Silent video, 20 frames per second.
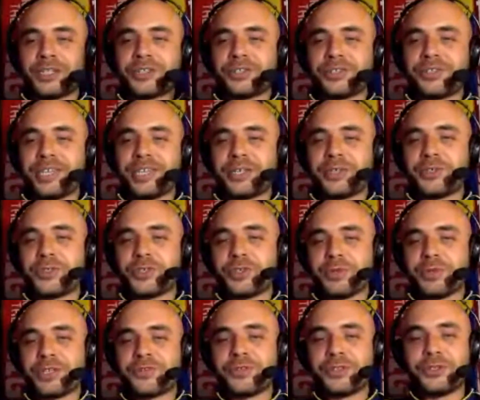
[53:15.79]
Thank you so much
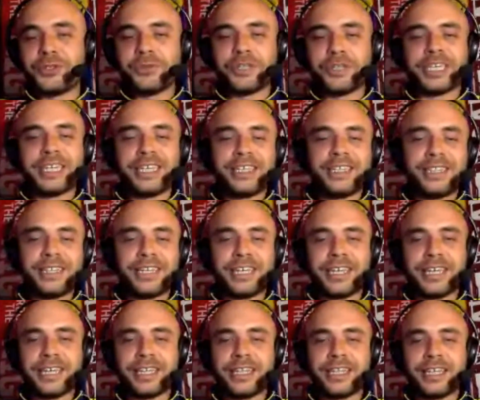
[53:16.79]
for tuning in.
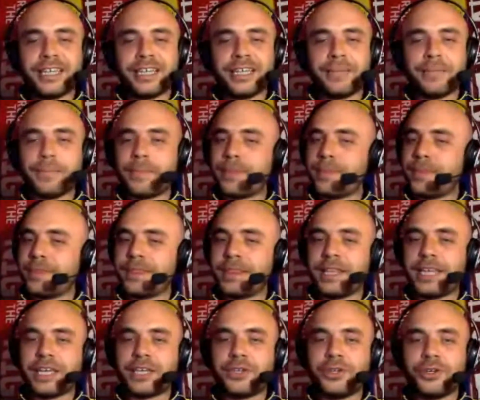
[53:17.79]
And
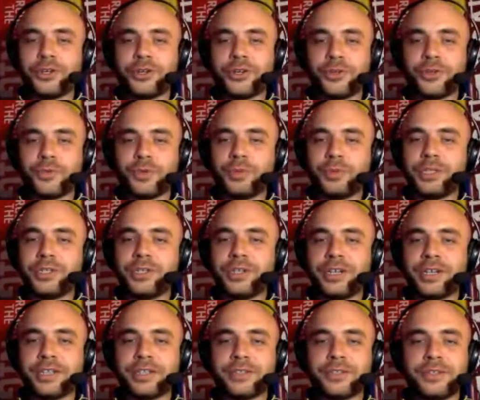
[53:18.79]
like you heard, we'll be talking
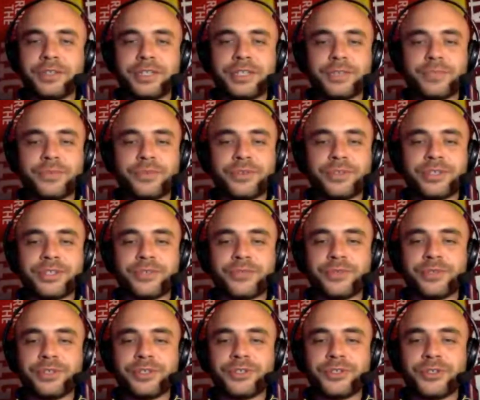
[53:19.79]
to these boys real
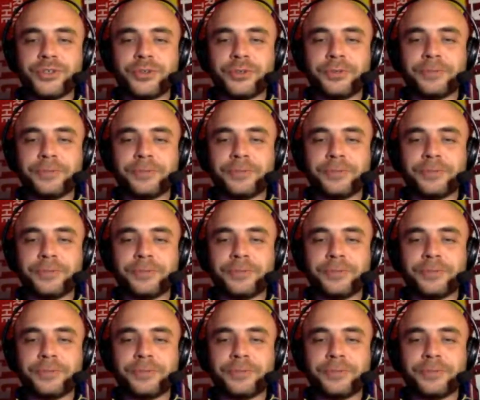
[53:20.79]
soon.